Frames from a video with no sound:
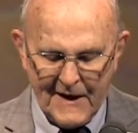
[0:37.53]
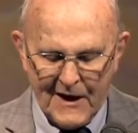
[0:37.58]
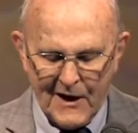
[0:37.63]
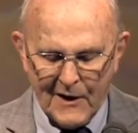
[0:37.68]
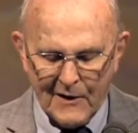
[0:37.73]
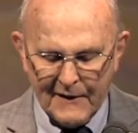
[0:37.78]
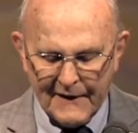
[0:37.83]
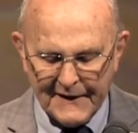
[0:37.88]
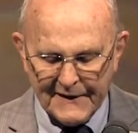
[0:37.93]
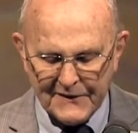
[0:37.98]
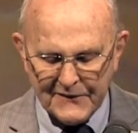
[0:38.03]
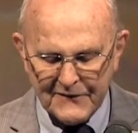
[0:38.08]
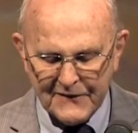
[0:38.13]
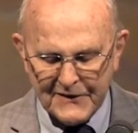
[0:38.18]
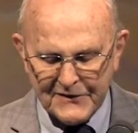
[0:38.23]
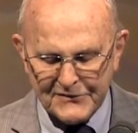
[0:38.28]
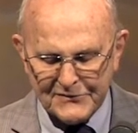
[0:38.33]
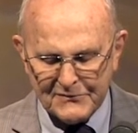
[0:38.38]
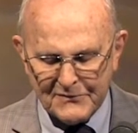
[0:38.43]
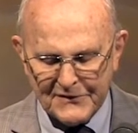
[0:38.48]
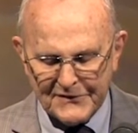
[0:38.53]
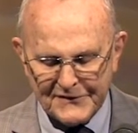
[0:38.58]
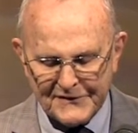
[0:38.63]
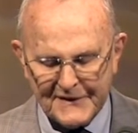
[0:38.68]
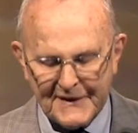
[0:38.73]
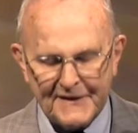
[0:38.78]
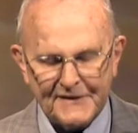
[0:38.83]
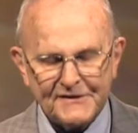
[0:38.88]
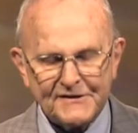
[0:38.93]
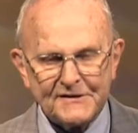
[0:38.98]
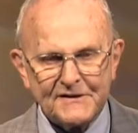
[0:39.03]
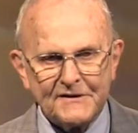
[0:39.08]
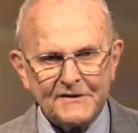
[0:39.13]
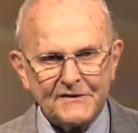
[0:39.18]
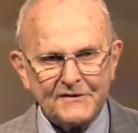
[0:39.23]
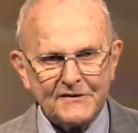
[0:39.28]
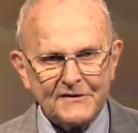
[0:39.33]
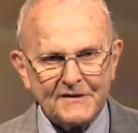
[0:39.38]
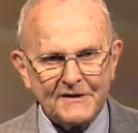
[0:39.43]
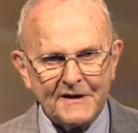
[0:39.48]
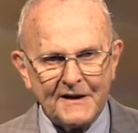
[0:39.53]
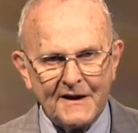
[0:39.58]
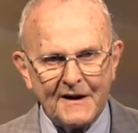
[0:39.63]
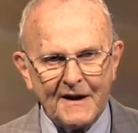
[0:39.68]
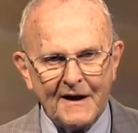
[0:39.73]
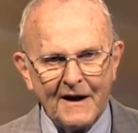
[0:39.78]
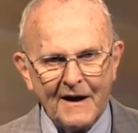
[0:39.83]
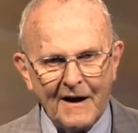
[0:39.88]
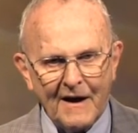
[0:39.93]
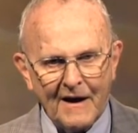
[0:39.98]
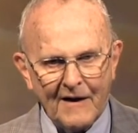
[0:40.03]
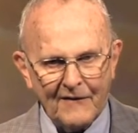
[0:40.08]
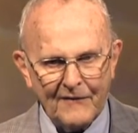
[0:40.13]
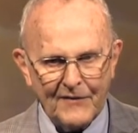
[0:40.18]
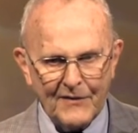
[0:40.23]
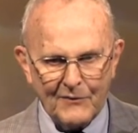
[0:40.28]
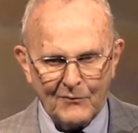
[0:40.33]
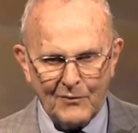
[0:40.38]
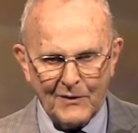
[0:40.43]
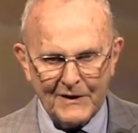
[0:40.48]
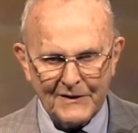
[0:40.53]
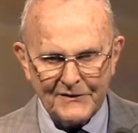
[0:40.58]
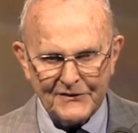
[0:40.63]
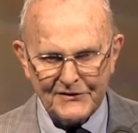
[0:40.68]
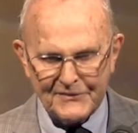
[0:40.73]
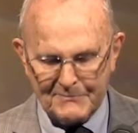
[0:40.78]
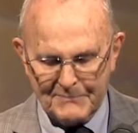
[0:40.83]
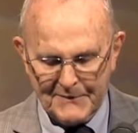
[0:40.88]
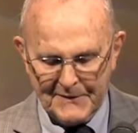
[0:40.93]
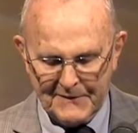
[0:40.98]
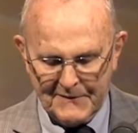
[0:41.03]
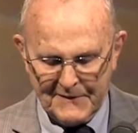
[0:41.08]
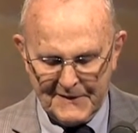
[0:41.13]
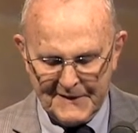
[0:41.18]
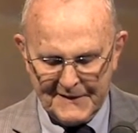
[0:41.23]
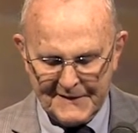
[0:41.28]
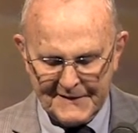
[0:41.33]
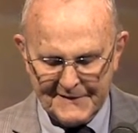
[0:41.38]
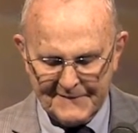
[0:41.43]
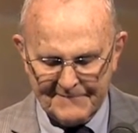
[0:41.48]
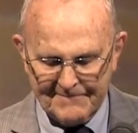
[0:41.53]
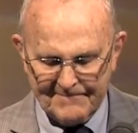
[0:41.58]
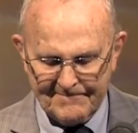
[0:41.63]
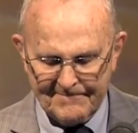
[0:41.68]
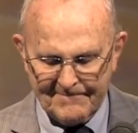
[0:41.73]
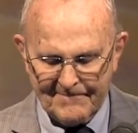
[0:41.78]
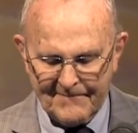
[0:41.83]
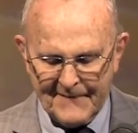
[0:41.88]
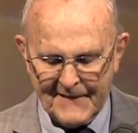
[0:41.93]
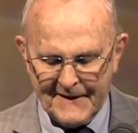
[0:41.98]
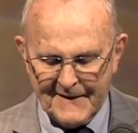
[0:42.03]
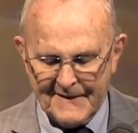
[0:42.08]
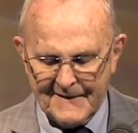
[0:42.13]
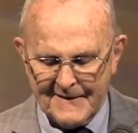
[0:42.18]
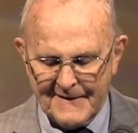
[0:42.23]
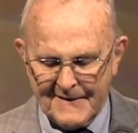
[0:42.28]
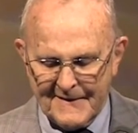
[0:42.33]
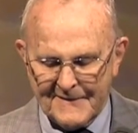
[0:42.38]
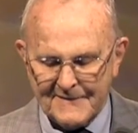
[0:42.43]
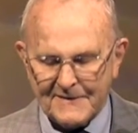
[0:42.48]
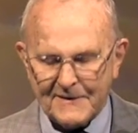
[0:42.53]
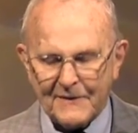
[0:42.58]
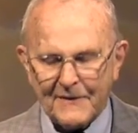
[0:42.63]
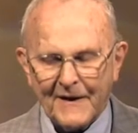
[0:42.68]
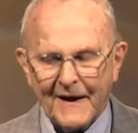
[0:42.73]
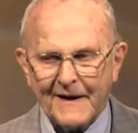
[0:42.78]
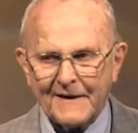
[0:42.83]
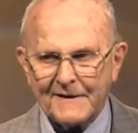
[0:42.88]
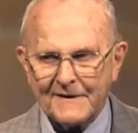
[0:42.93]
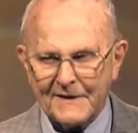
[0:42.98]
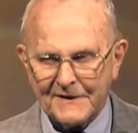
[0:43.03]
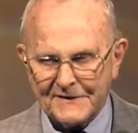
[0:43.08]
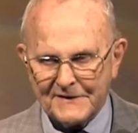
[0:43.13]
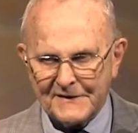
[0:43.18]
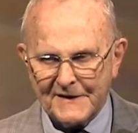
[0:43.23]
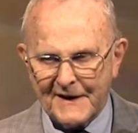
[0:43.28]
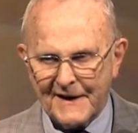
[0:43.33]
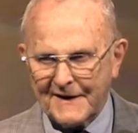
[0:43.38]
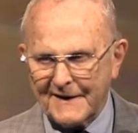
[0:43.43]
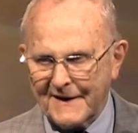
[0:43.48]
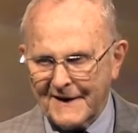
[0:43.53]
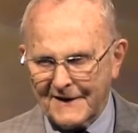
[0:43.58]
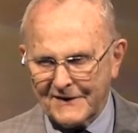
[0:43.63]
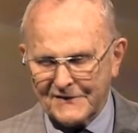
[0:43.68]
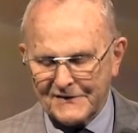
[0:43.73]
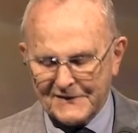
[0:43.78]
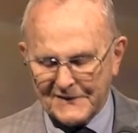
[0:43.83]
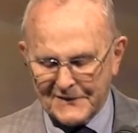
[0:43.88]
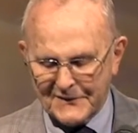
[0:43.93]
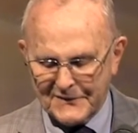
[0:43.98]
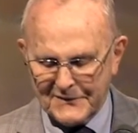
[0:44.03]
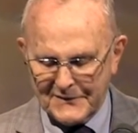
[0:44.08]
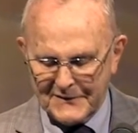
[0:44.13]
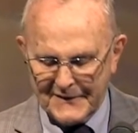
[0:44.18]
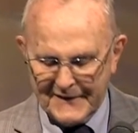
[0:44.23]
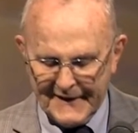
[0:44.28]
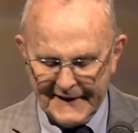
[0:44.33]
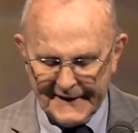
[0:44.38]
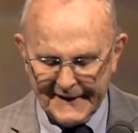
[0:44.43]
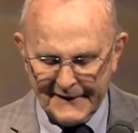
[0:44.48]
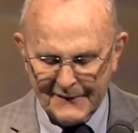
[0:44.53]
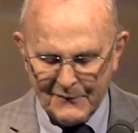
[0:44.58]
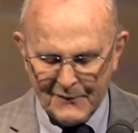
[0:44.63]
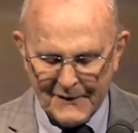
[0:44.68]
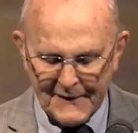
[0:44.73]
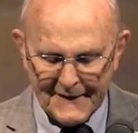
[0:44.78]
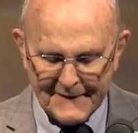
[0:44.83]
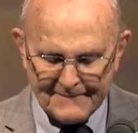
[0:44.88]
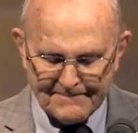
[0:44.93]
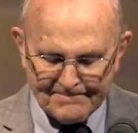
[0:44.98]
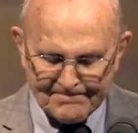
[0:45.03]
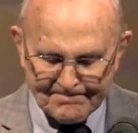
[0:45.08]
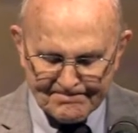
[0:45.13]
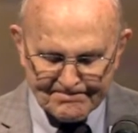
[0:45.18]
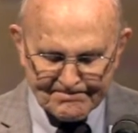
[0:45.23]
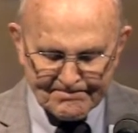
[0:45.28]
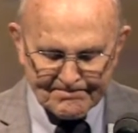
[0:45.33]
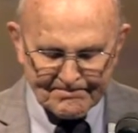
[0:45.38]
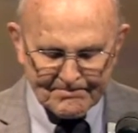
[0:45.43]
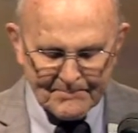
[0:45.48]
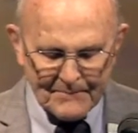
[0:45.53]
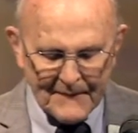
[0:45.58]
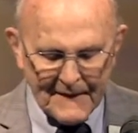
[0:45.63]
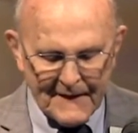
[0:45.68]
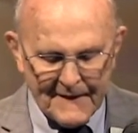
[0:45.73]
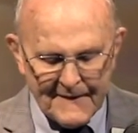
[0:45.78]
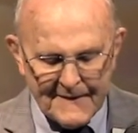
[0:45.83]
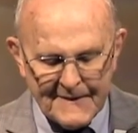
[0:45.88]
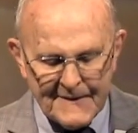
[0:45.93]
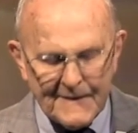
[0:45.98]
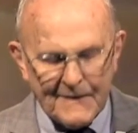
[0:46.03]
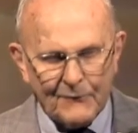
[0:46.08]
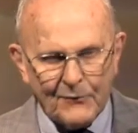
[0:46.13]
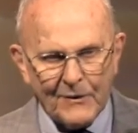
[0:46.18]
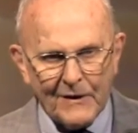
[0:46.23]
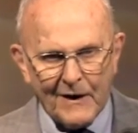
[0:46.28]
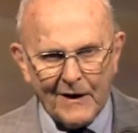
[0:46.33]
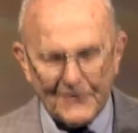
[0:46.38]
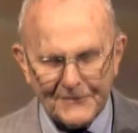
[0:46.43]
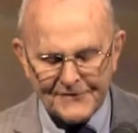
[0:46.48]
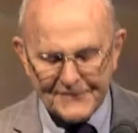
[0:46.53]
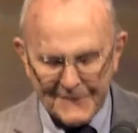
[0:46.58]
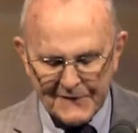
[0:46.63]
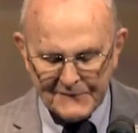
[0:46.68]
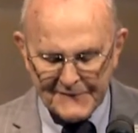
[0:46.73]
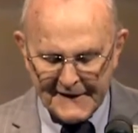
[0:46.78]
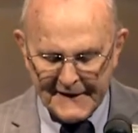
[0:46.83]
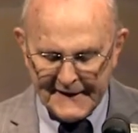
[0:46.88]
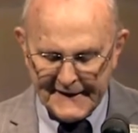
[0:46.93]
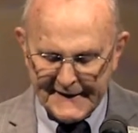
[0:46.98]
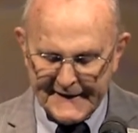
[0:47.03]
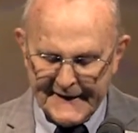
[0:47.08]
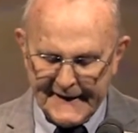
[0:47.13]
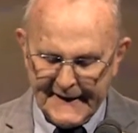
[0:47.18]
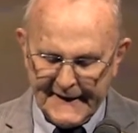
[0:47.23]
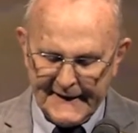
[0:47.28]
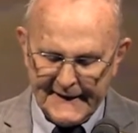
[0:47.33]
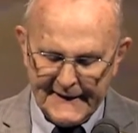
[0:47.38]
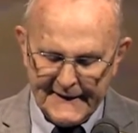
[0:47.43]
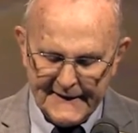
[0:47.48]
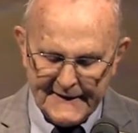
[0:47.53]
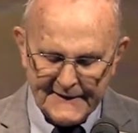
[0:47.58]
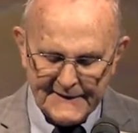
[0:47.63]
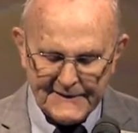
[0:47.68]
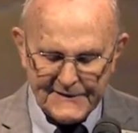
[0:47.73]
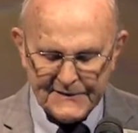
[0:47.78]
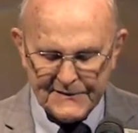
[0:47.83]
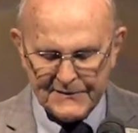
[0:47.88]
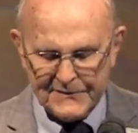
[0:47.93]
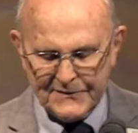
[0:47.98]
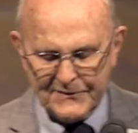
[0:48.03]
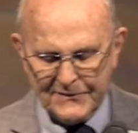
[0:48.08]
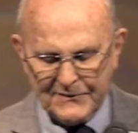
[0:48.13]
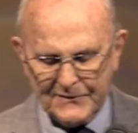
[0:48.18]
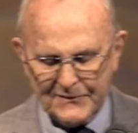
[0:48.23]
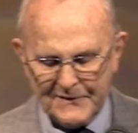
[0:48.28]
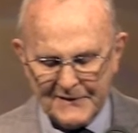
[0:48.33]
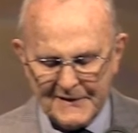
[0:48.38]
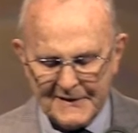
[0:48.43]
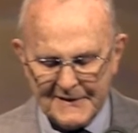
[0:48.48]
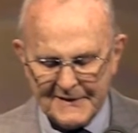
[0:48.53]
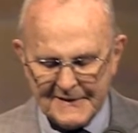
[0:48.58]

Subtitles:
are individualizations of the one Spirit. So that does not exclude anyone. We're also dedicated to